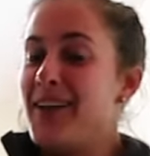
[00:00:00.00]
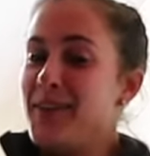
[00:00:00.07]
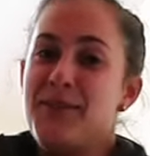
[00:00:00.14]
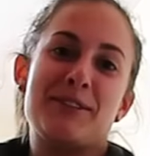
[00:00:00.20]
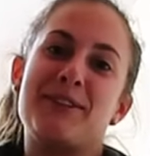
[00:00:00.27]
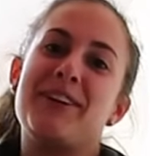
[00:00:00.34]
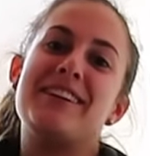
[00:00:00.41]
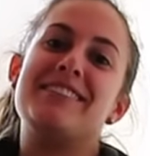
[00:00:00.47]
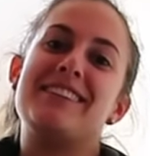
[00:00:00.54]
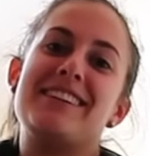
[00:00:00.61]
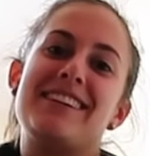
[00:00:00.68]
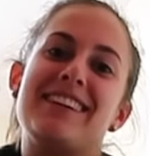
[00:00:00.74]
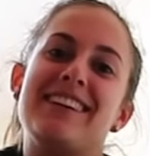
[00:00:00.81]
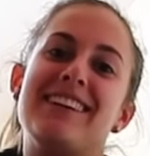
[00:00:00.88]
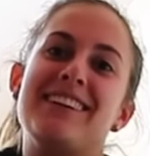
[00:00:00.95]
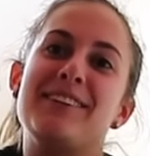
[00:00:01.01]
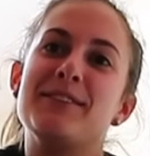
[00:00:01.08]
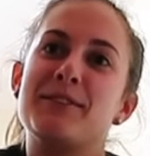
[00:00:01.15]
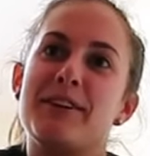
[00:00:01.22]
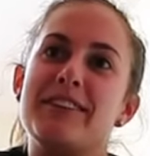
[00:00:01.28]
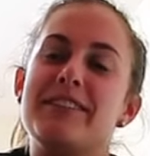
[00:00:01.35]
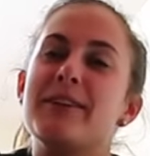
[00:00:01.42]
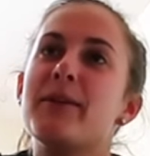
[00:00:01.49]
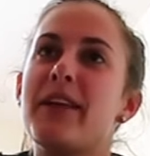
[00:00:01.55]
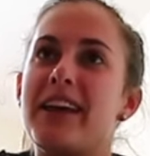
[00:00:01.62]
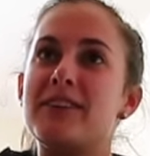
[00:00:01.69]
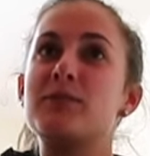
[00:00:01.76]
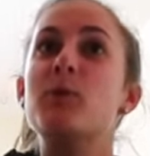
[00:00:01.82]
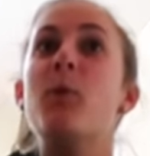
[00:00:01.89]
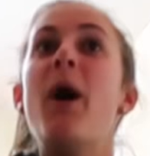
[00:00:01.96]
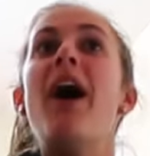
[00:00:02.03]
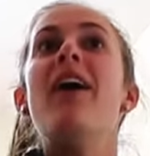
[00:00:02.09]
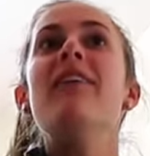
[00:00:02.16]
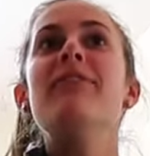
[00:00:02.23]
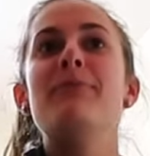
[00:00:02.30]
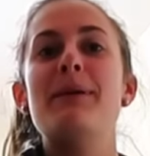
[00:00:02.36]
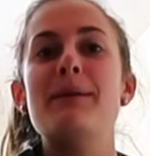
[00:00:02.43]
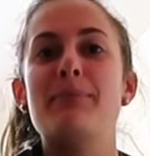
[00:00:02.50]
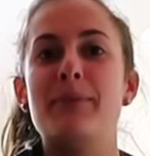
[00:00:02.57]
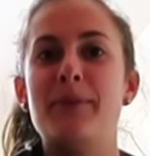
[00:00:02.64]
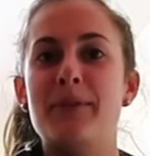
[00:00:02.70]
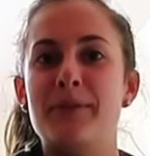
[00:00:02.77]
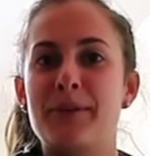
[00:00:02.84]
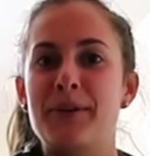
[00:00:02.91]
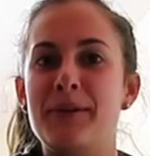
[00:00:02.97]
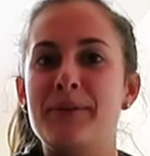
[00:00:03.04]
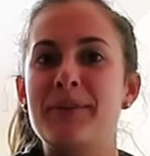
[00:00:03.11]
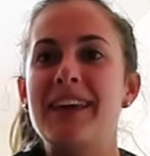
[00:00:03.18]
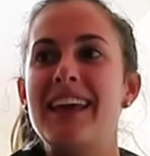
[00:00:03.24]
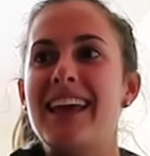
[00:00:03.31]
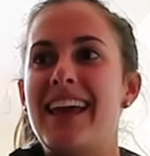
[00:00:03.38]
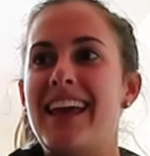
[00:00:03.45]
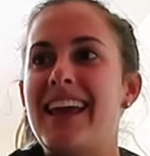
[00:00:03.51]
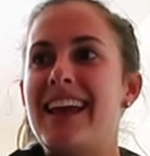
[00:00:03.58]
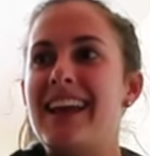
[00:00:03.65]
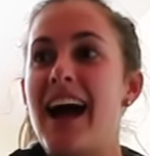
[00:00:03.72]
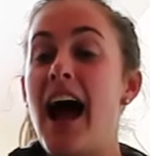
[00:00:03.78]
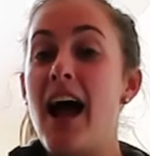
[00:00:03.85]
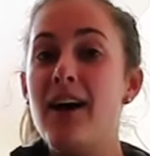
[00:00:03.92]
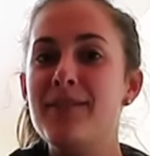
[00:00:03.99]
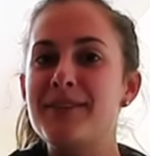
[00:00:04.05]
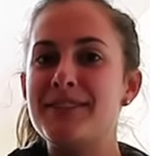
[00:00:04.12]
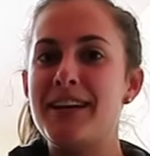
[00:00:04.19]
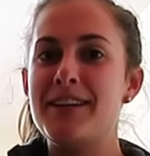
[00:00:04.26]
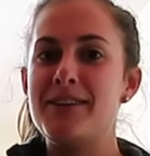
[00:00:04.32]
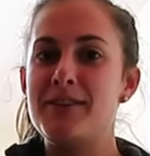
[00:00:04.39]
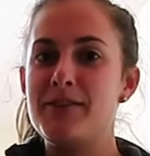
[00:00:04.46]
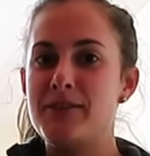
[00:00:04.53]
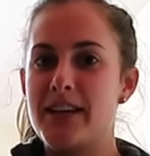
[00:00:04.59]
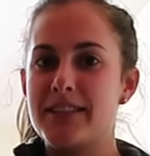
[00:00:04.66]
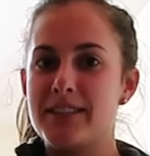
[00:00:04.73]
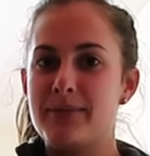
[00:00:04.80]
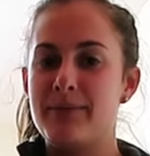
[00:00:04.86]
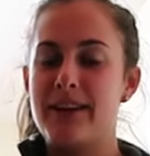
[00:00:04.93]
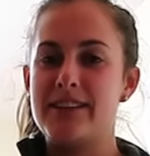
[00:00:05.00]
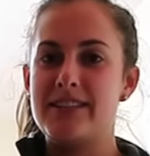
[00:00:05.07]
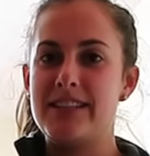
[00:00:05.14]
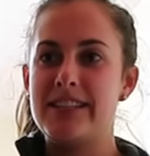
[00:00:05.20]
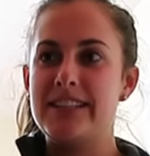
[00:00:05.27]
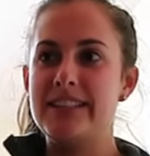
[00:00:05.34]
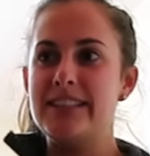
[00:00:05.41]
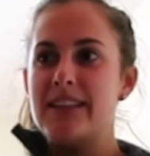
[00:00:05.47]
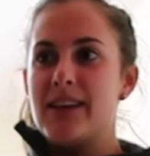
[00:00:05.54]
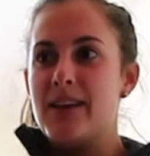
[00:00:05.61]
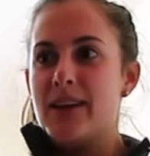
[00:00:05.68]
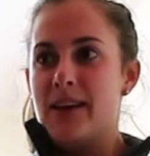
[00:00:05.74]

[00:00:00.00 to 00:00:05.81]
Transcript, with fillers: It was crazy. It was crazy. There were like 12 people in the room and I almost had to do chest compressions.